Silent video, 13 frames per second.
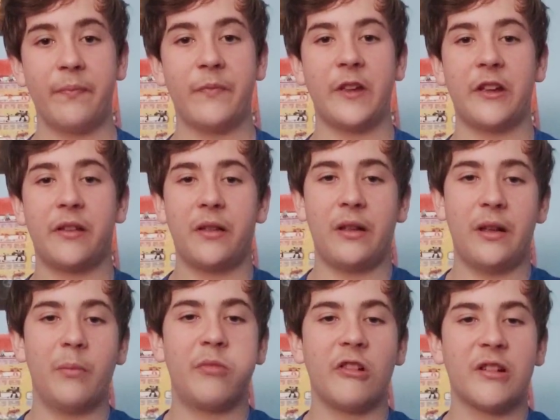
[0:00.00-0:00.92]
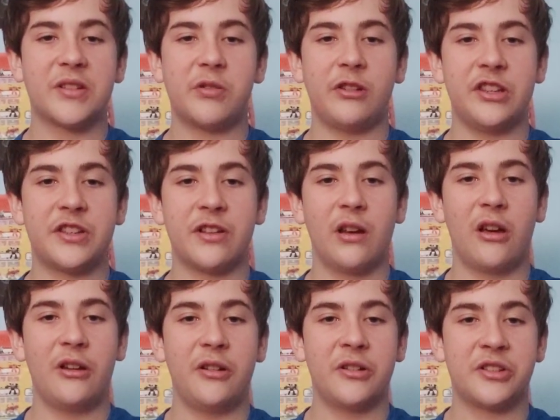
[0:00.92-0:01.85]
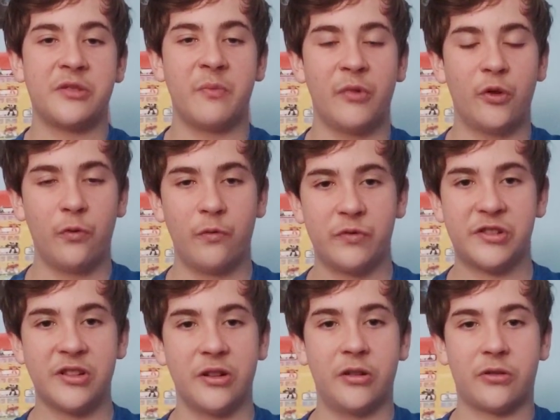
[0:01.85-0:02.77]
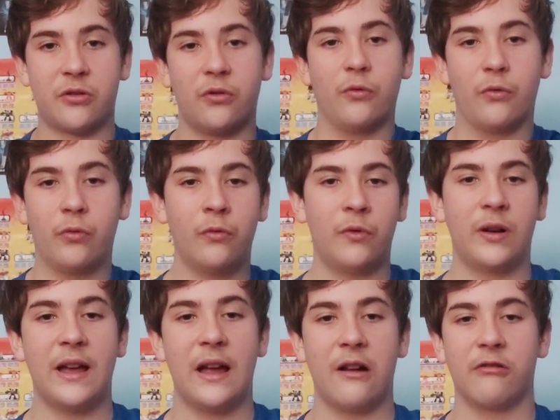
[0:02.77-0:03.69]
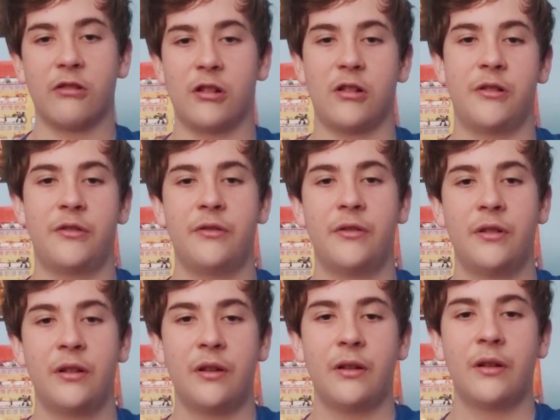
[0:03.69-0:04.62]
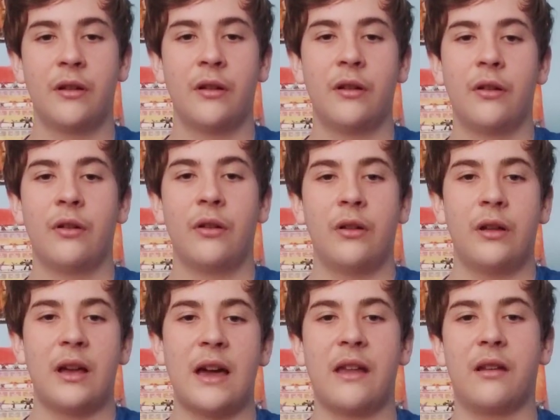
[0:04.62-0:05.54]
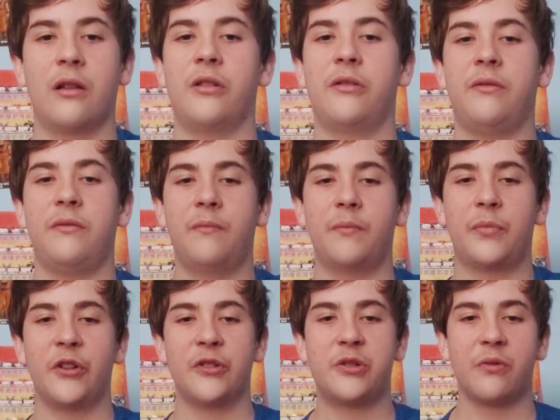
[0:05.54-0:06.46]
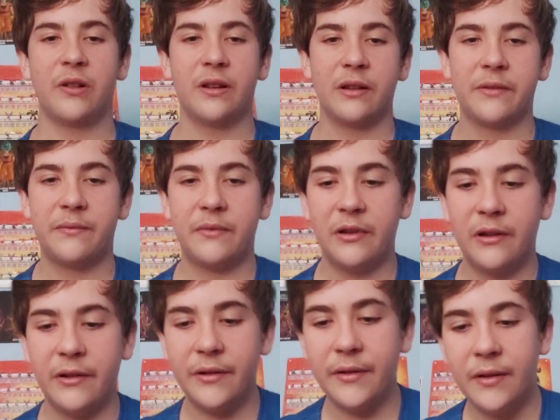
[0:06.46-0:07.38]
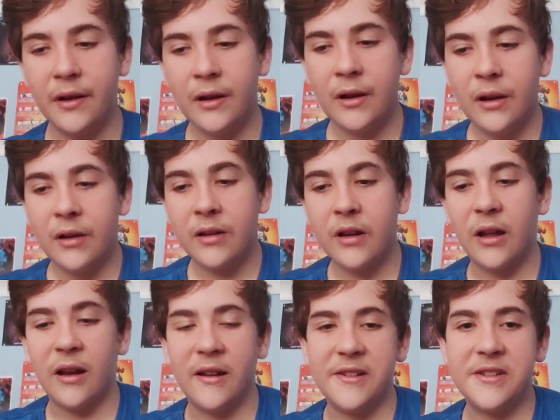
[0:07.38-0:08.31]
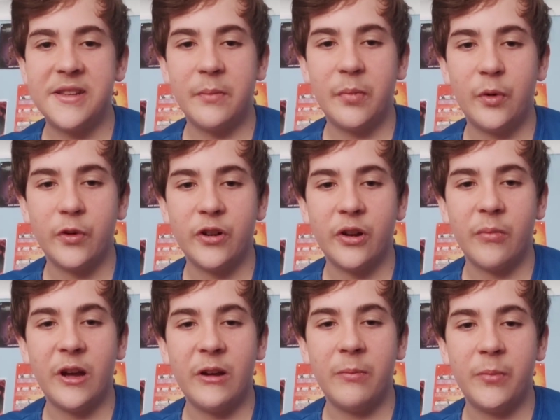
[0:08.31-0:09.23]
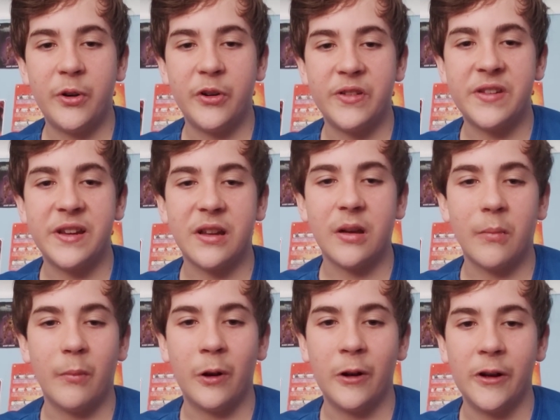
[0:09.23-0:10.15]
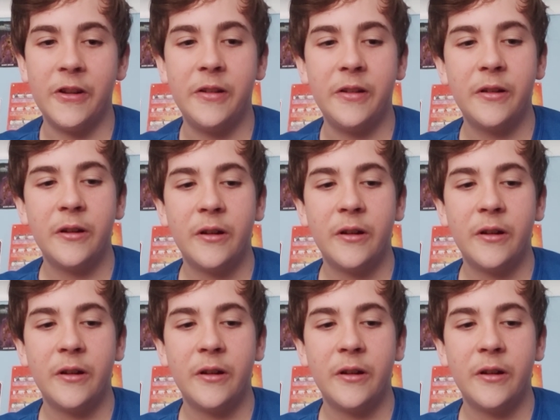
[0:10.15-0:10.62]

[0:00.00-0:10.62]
it brings you into like a small circle area and like puts you in a kind of like simple domain, but it's incomplete.